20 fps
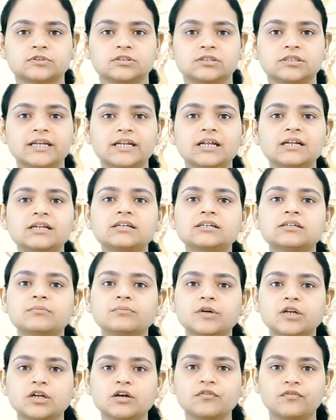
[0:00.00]
There are a
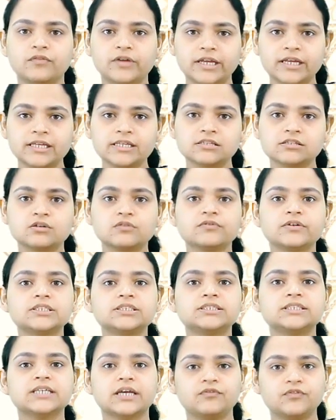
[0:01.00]
number of ways through
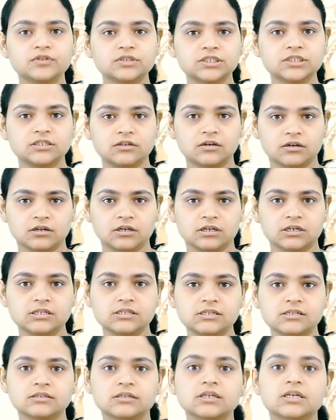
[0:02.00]
which diffusion
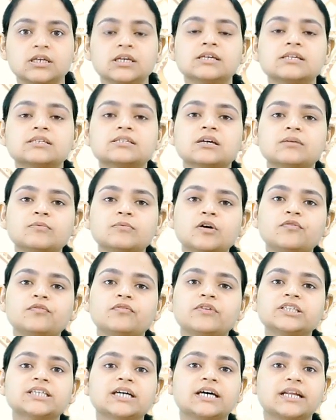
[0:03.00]
occurs, some of
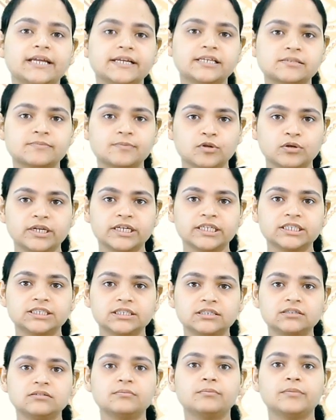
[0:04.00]
which are
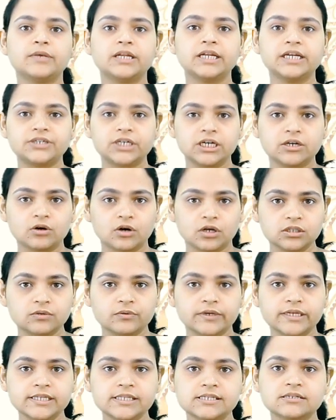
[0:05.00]
exploration, military
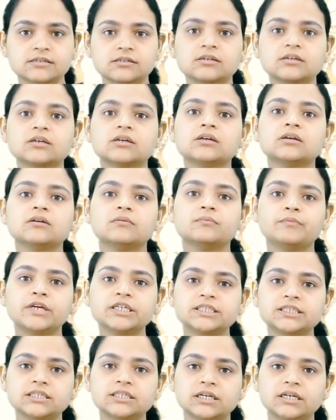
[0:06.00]
conquest,
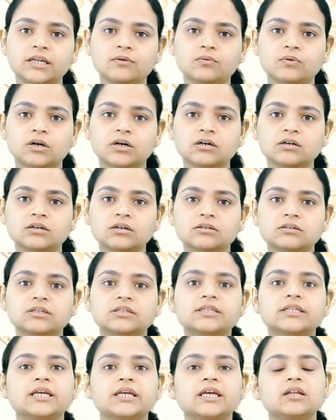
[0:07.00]
missionary work,
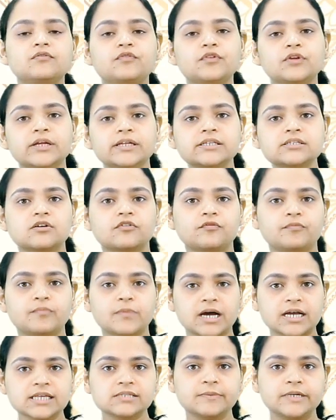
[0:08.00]
the influence of
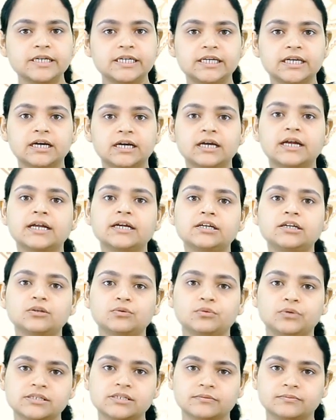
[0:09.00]
mass media, and
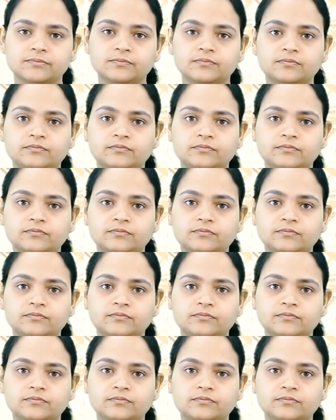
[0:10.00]
tourism.